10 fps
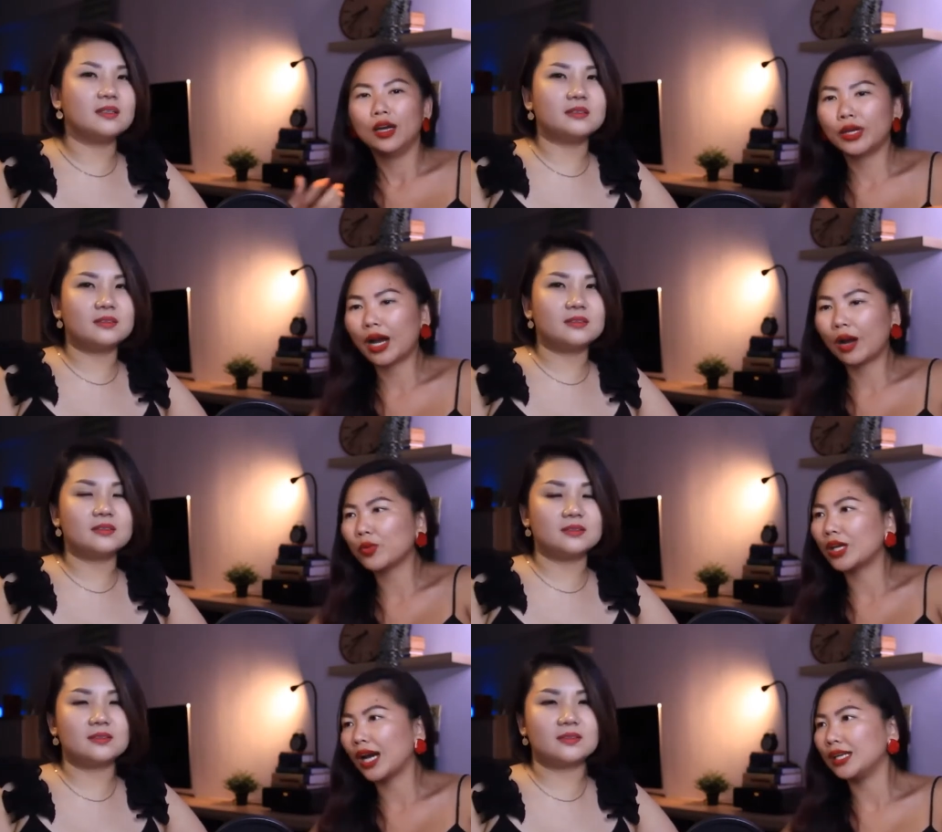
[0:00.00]
Speaker 1: we come with
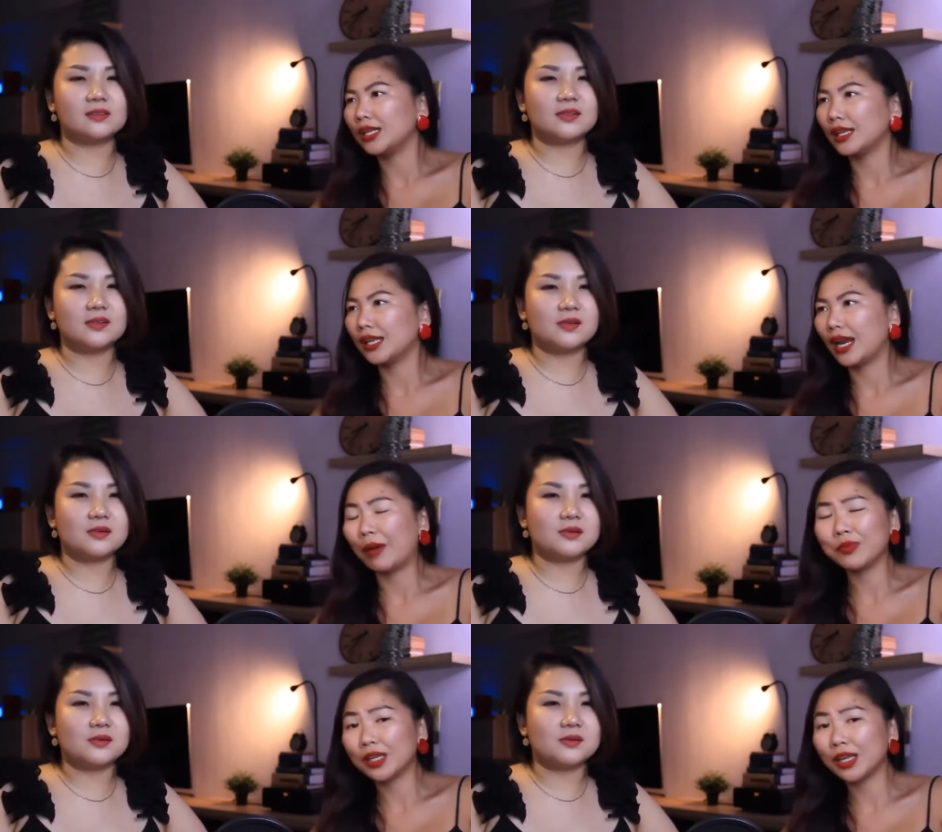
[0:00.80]
the idea and then
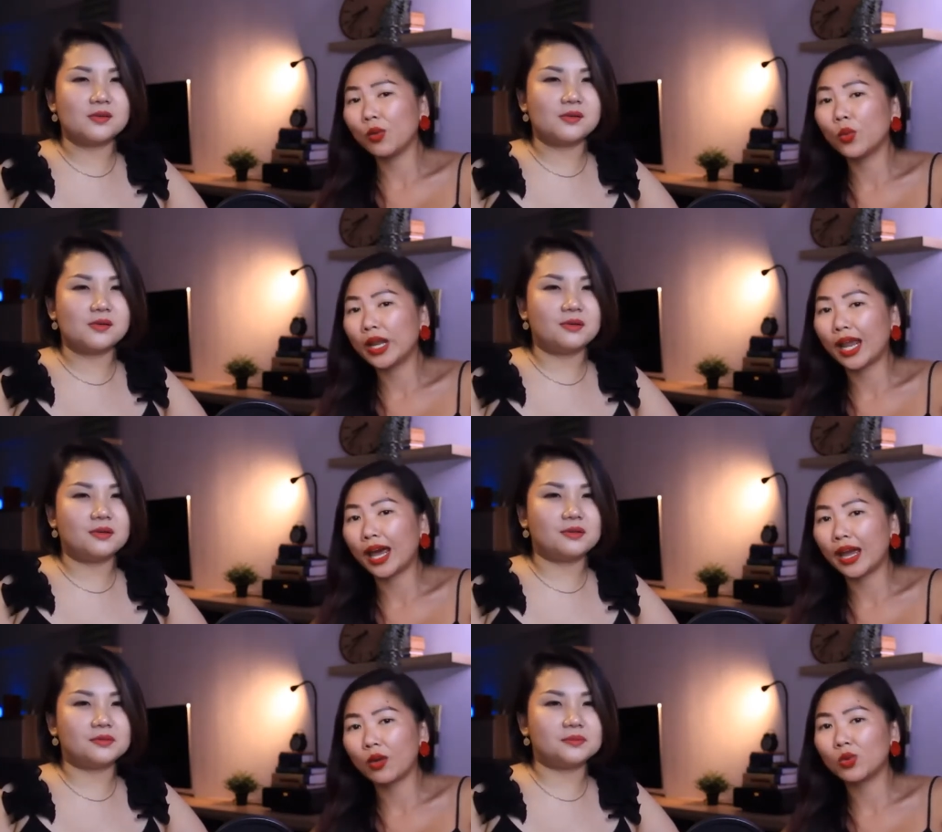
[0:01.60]
after that we
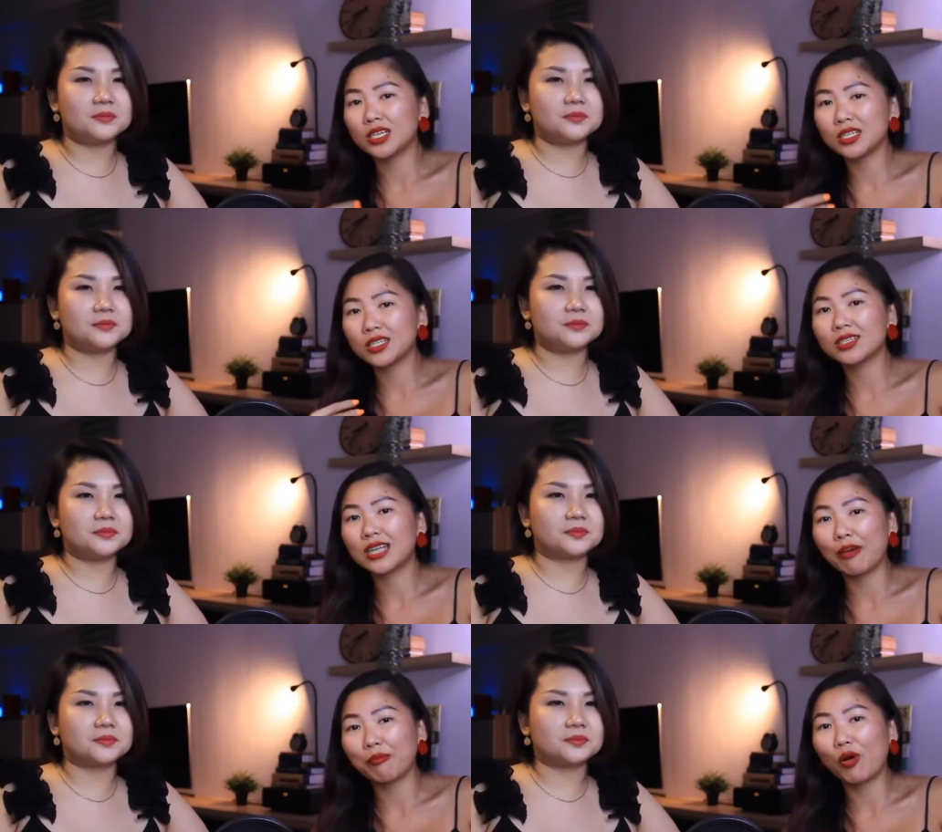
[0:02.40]
like we just
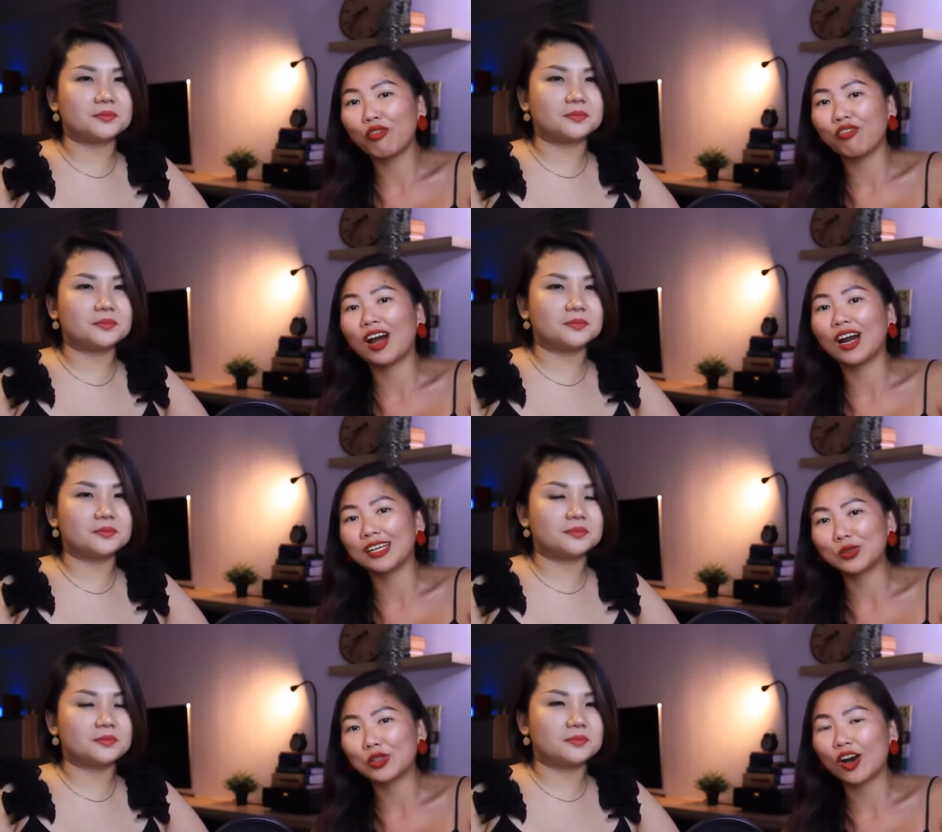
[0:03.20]
have more fun
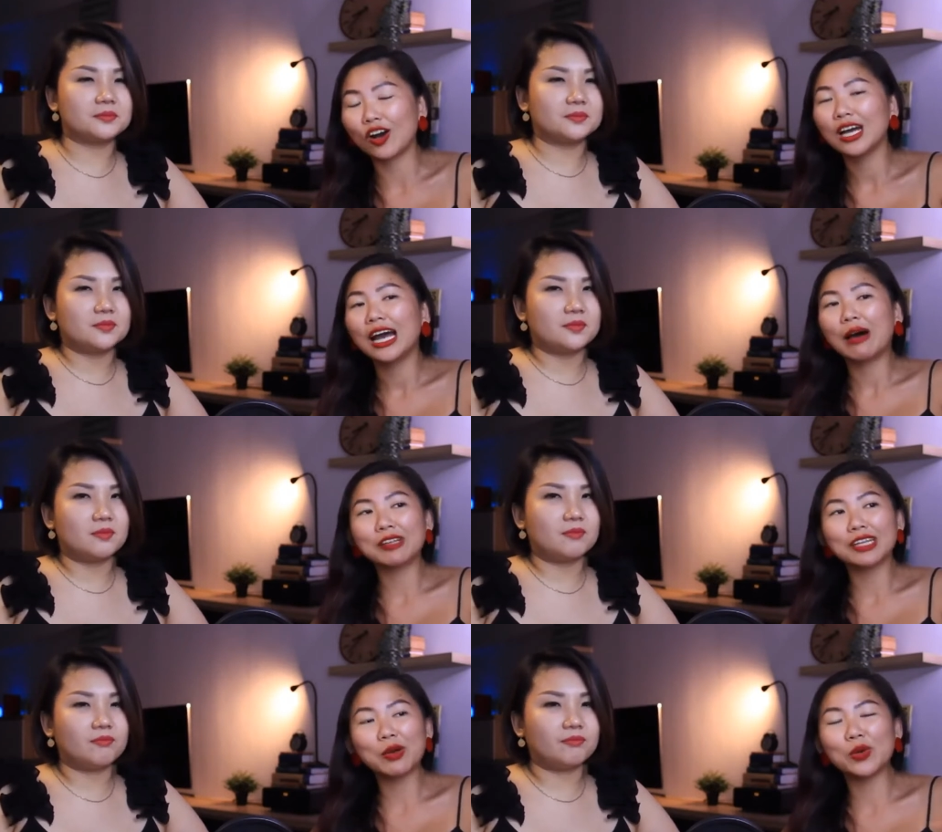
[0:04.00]
to talk after
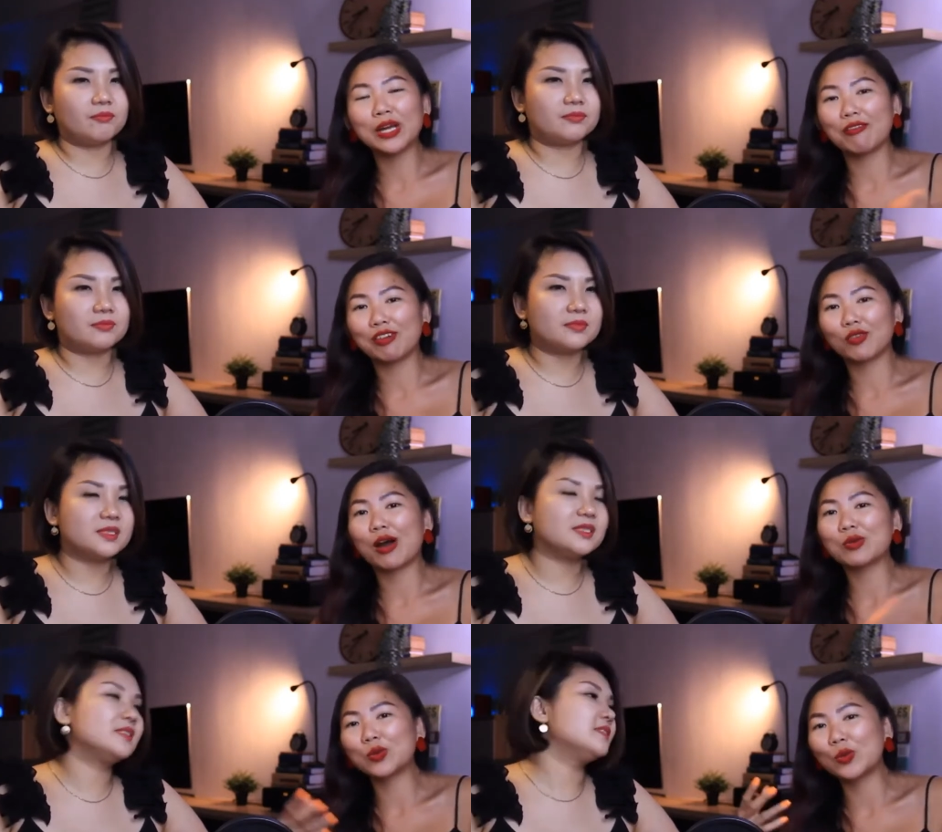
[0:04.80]
that we have a
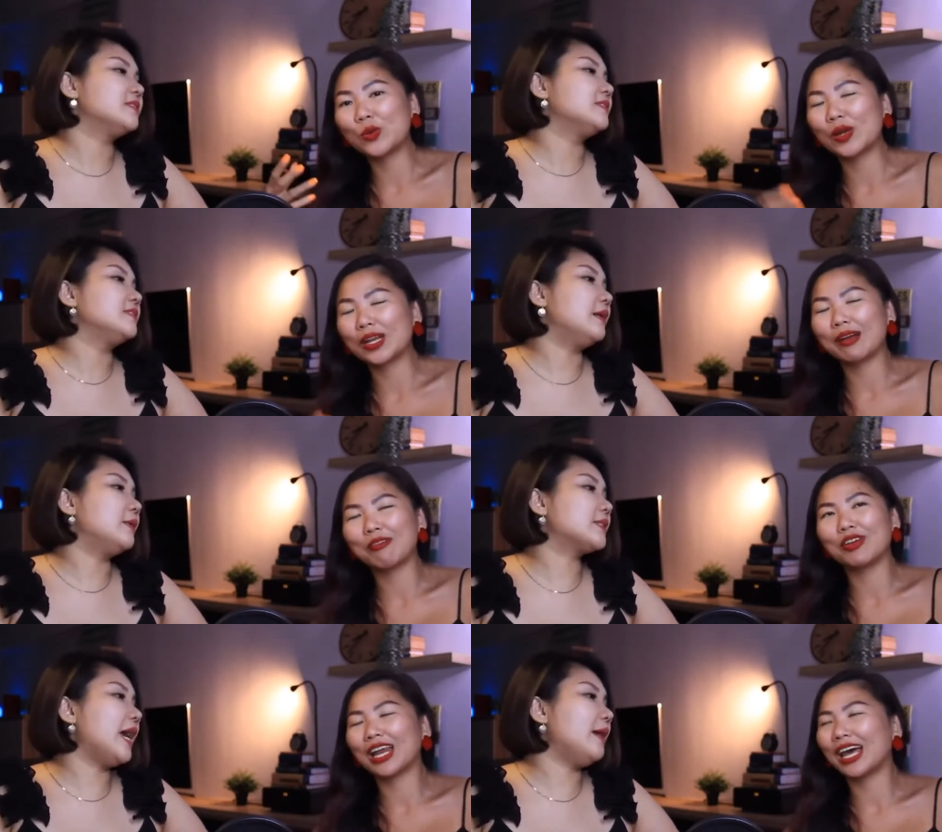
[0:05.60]
round two and that then
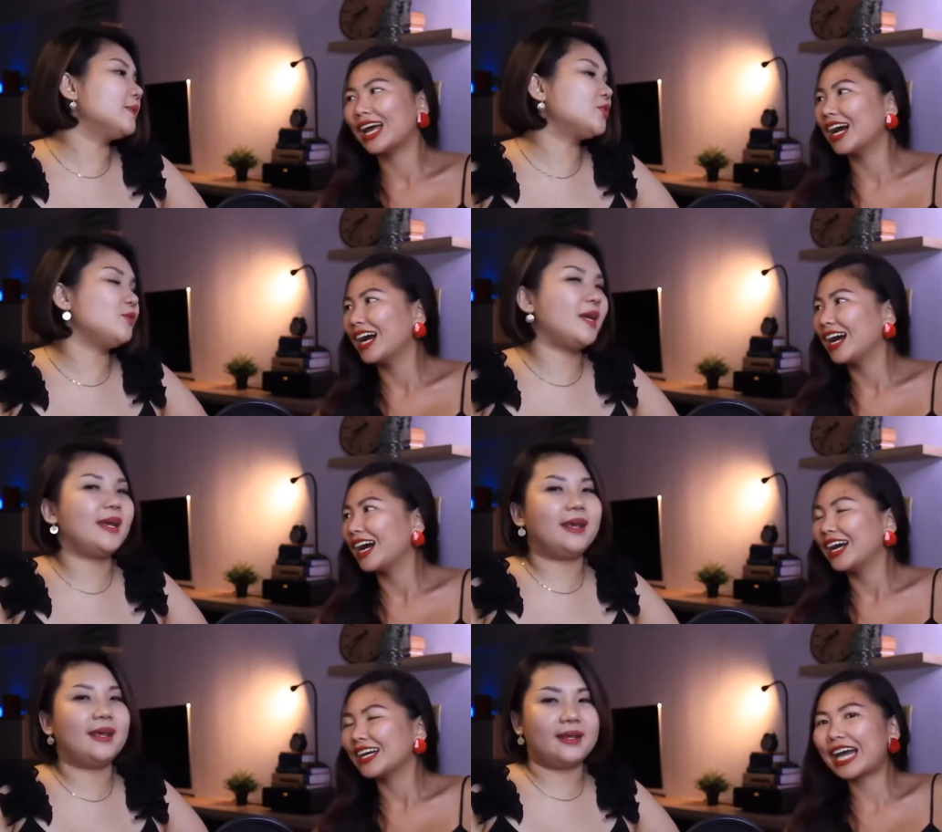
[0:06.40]
was we chemistry like,